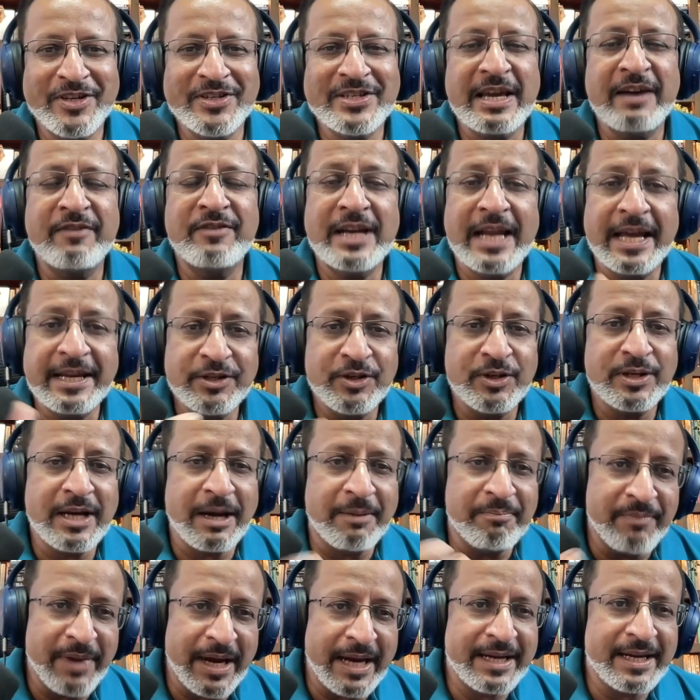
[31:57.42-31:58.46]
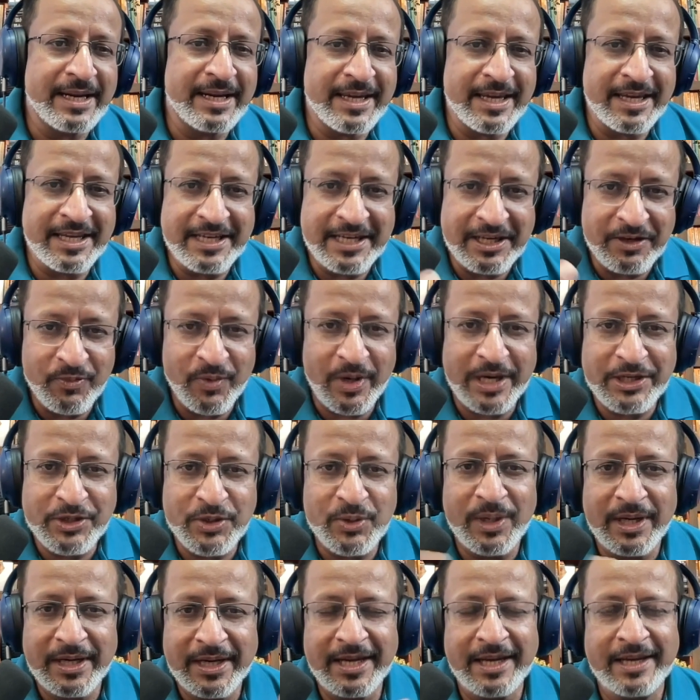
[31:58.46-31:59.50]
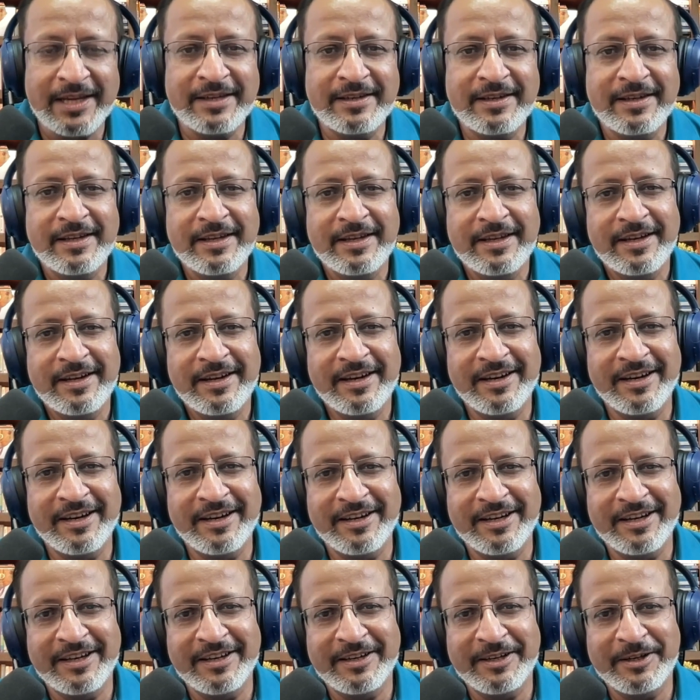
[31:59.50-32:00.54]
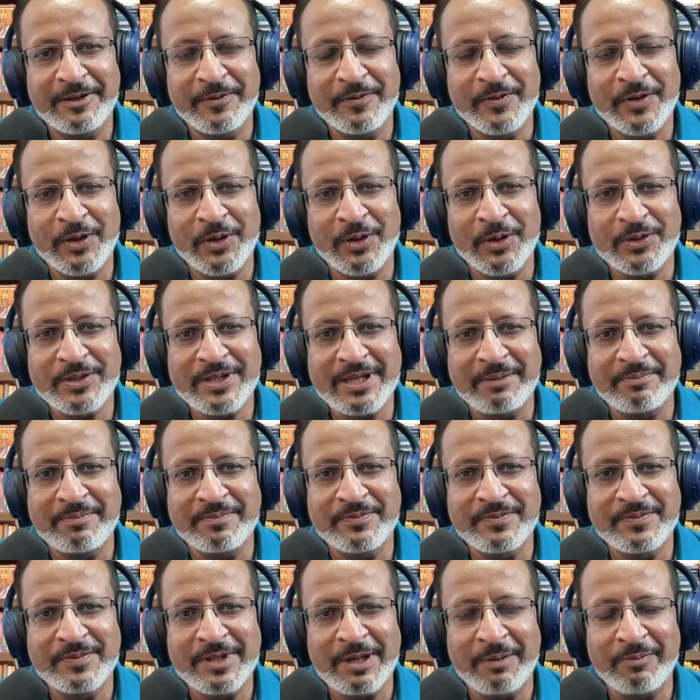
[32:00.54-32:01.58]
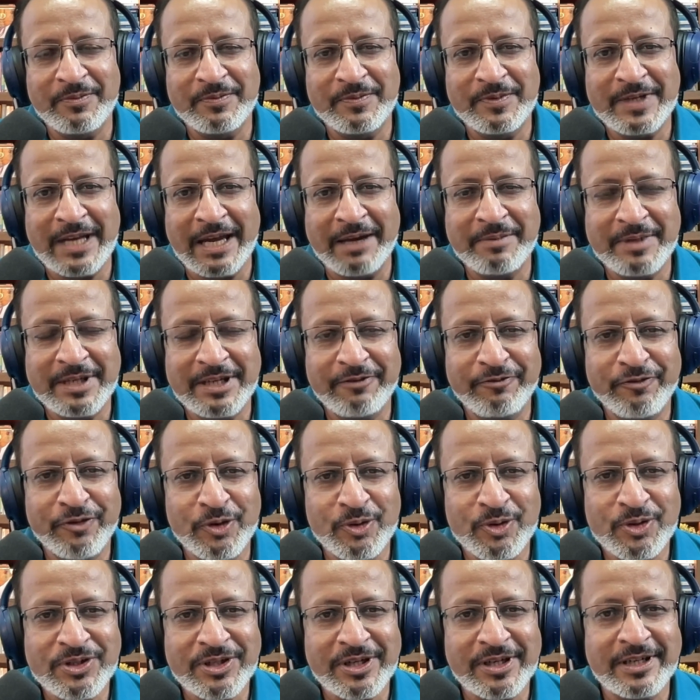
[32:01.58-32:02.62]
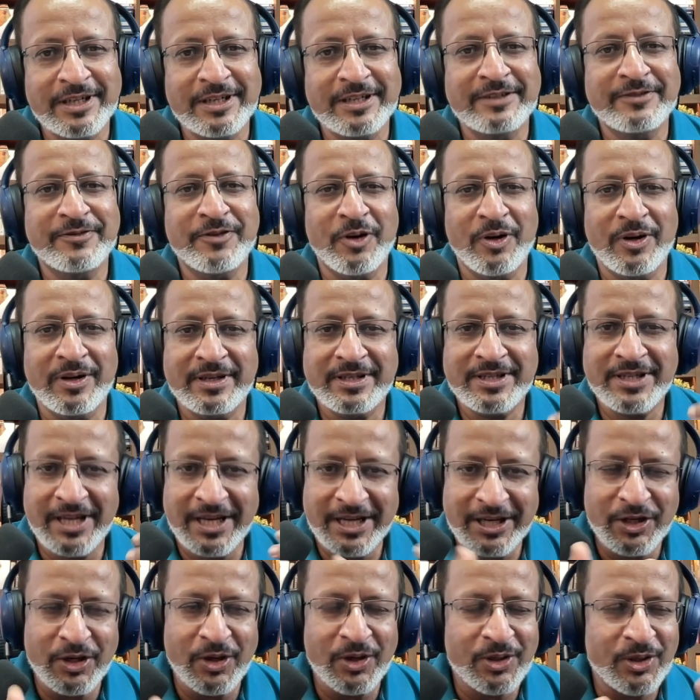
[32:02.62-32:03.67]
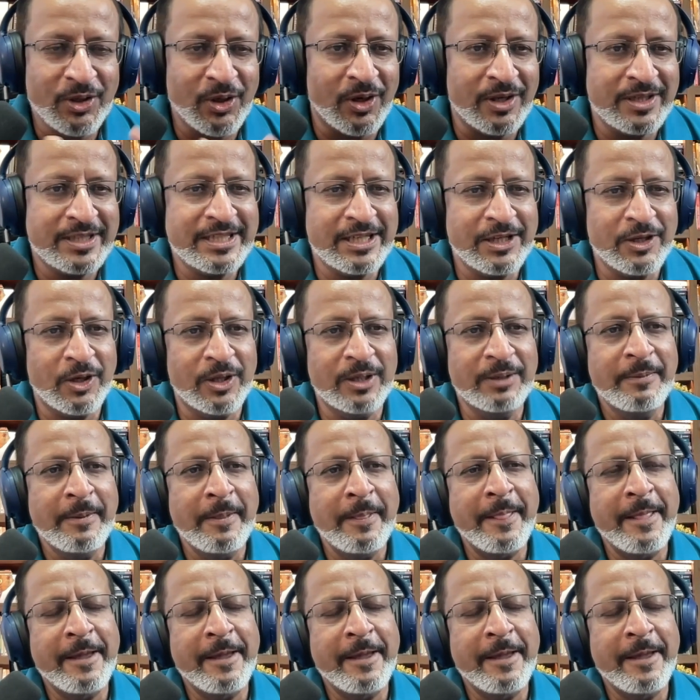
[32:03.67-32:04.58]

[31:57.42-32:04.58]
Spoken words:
because I'd like to come back again, invite you again, some time in the future for sharing your thoughts and all.